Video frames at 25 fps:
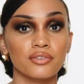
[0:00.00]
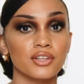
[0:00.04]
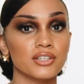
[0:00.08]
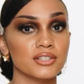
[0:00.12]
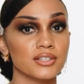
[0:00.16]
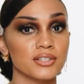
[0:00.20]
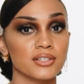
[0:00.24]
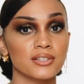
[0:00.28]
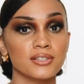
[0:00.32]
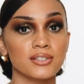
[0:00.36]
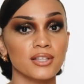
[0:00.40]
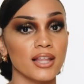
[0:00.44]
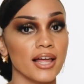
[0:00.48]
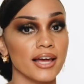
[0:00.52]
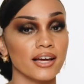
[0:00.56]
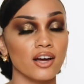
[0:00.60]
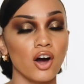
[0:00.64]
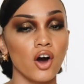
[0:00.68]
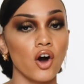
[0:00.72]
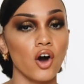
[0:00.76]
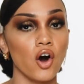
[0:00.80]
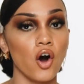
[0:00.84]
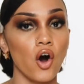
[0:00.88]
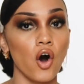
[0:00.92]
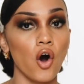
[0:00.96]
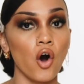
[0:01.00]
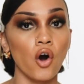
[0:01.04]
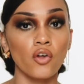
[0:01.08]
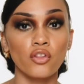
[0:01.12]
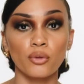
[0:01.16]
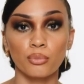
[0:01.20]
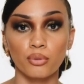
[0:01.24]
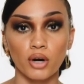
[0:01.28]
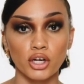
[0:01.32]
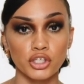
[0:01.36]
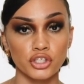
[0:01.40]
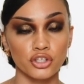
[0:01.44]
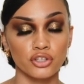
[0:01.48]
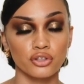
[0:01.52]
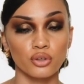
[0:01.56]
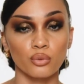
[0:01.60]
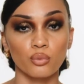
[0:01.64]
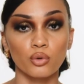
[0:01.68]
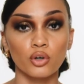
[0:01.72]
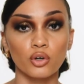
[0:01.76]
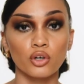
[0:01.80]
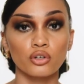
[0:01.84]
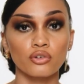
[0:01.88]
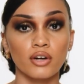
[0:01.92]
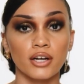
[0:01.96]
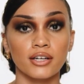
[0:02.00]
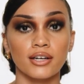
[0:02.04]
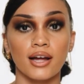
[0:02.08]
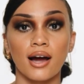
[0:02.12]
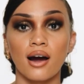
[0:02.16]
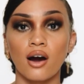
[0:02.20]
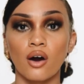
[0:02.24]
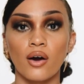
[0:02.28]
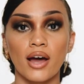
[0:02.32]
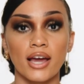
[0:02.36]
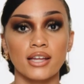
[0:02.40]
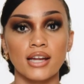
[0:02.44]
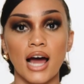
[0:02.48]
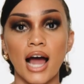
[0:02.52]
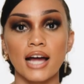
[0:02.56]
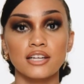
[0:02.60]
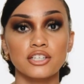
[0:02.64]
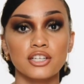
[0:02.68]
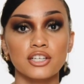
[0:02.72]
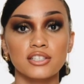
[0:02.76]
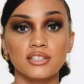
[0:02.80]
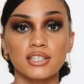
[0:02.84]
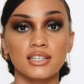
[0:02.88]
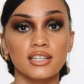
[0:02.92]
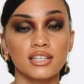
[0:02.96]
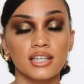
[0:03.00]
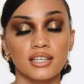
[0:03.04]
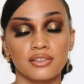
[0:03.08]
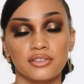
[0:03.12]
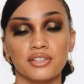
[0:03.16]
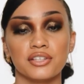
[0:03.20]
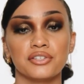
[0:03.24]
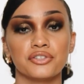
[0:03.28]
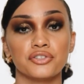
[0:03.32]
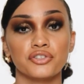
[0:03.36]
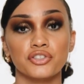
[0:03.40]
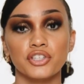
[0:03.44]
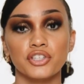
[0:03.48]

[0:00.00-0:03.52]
This is, like, all the pressure in the world right now, and I just need to get this